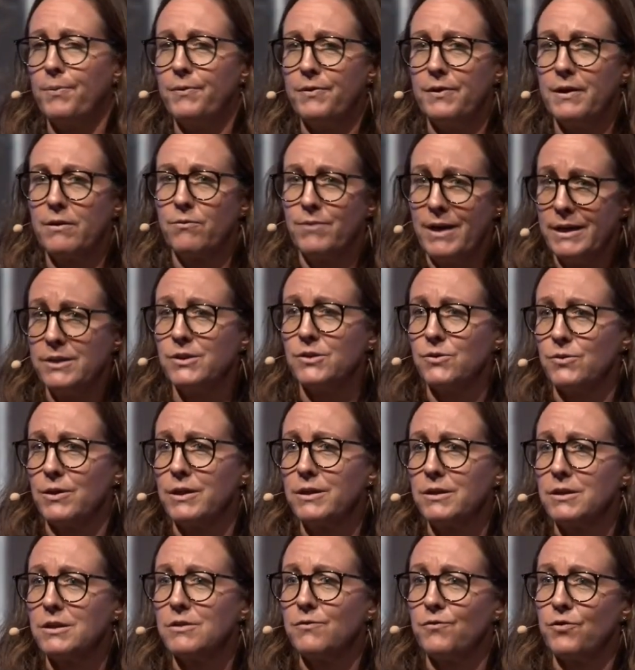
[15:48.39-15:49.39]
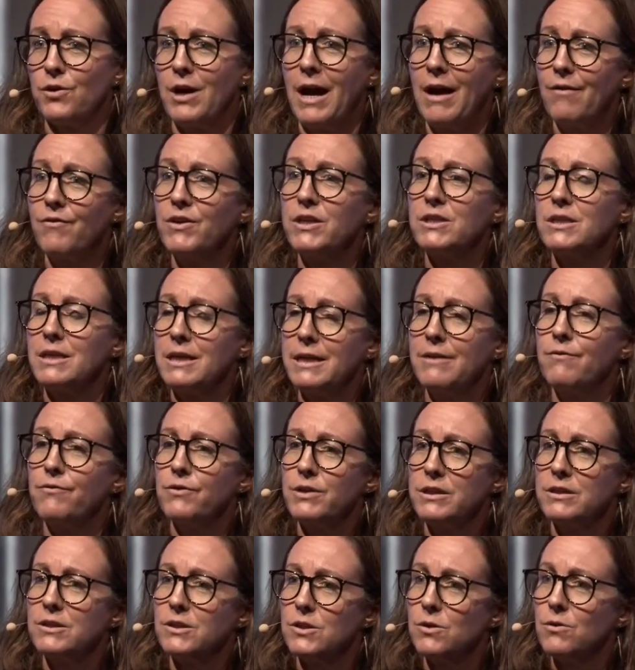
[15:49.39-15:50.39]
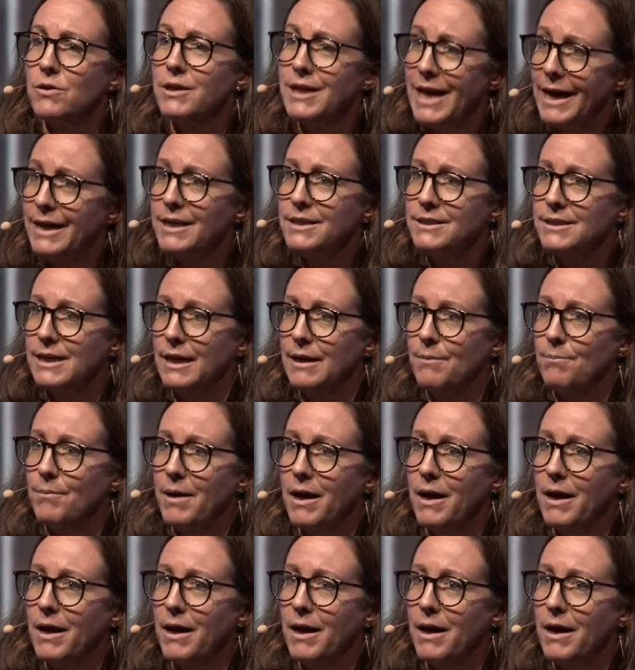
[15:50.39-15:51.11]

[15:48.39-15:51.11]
their restaurants for having deliveries during nighttime.